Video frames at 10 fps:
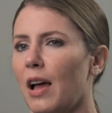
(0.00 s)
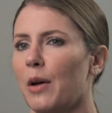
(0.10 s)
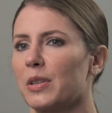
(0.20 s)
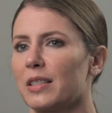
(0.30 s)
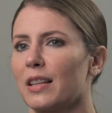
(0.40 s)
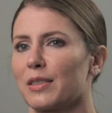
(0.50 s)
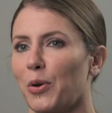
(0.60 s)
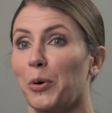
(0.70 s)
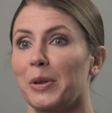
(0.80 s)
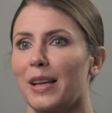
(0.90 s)
how does this
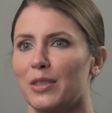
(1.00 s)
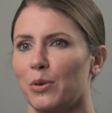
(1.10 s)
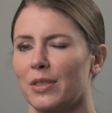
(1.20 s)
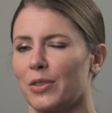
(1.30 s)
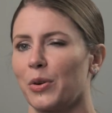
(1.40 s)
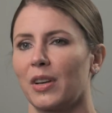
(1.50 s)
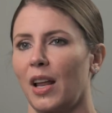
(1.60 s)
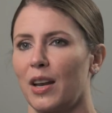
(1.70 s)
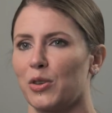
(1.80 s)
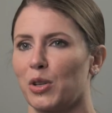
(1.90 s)
correlate to a certain
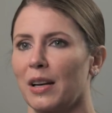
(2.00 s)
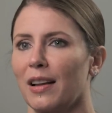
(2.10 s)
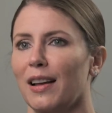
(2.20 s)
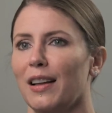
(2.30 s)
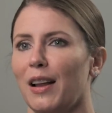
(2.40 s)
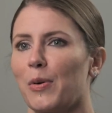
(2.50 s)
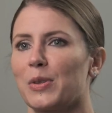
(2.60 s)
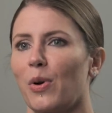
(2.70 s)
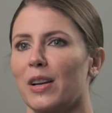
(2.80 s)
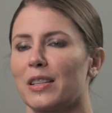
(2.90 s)
condition? I
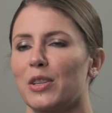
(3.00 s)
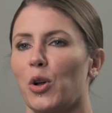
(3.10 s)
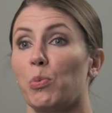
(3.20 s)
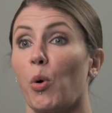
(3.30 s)
always wanted to know